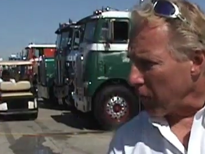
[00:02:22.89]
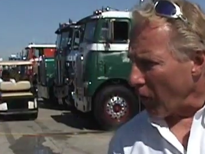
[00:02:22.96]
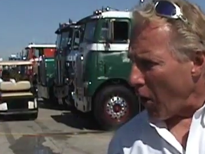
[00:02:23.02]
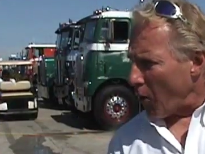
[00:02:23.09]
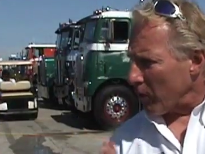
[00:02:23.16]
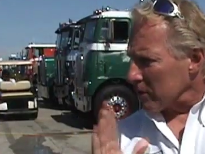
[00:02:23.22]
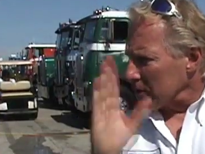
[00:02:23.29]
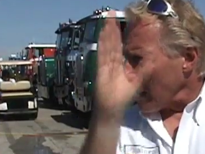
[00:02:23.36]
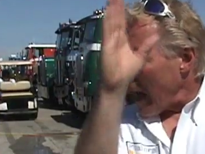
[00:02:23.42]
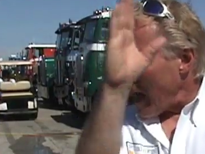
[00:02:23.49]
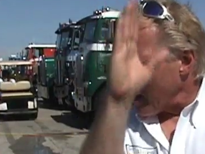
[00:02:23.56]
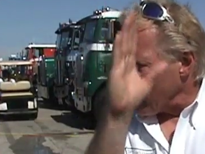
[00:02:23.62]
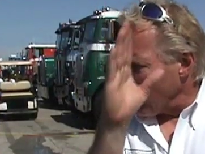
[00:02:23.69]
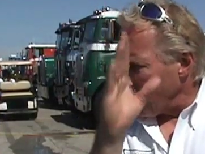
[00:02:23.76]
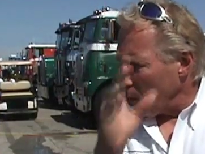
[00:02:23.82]
Flow is
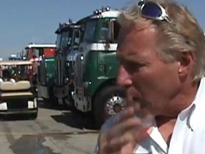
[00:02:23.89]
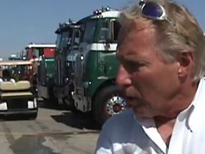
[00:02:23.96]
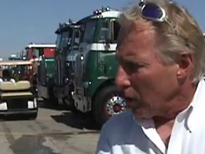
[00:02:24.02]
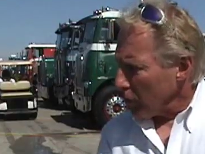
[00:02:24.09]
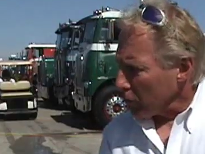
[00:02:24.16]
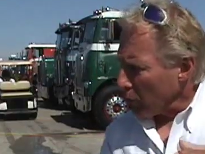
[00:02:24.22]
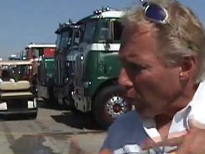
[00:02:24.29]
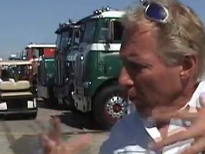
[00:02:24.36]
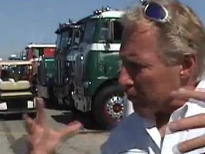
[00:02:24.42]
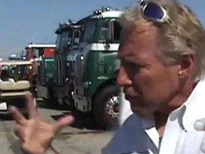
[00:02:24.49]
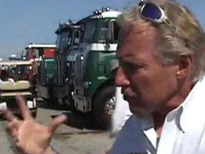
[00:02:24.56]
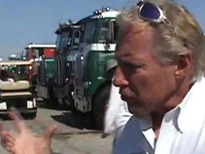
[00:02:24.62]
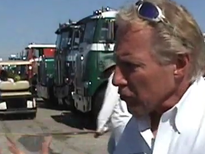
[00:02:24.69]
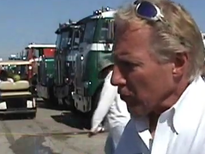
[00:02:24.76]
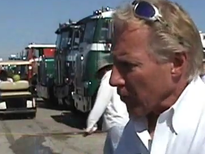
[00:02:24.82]
lateral, noise
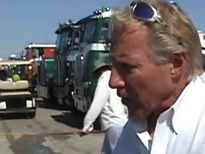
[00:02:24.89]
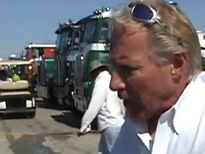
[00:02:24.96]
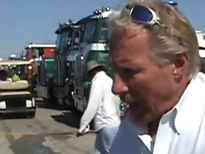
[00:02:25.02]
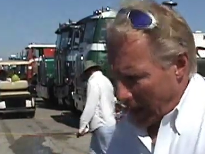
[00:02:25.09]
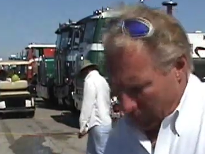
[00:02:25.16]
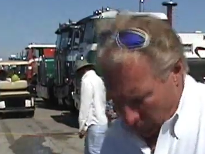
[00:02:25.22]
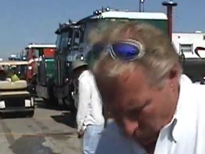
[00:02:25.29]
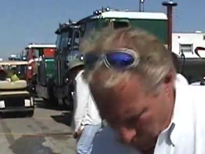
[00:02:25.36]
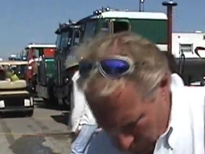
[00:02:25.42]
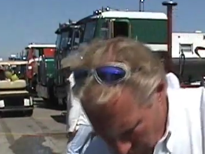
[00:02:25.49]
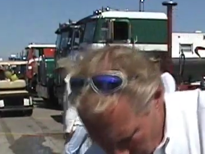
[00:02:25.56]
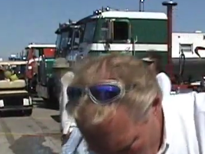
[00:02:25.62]
is unilateral.